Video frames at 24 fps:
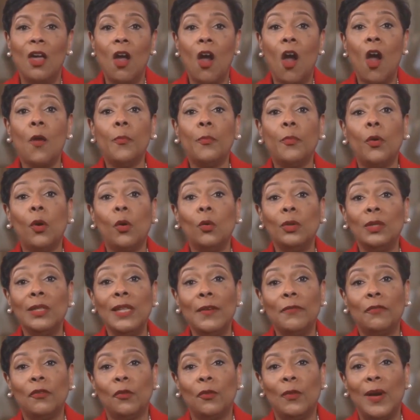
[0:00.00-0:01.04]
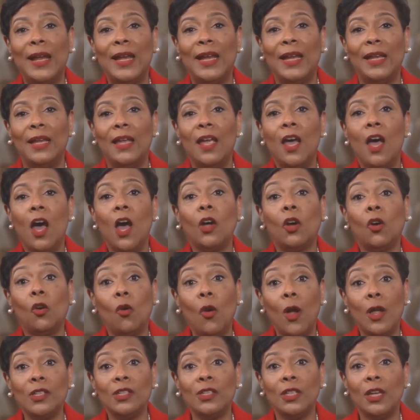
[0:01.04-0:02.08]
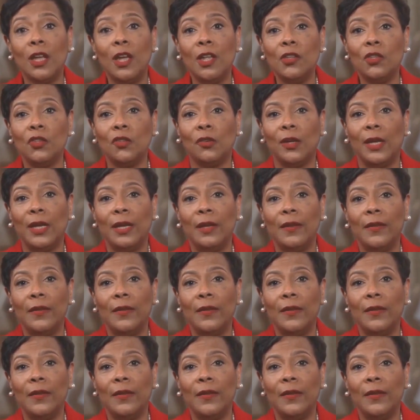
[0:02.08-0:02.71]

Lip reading: are proliferating across the country.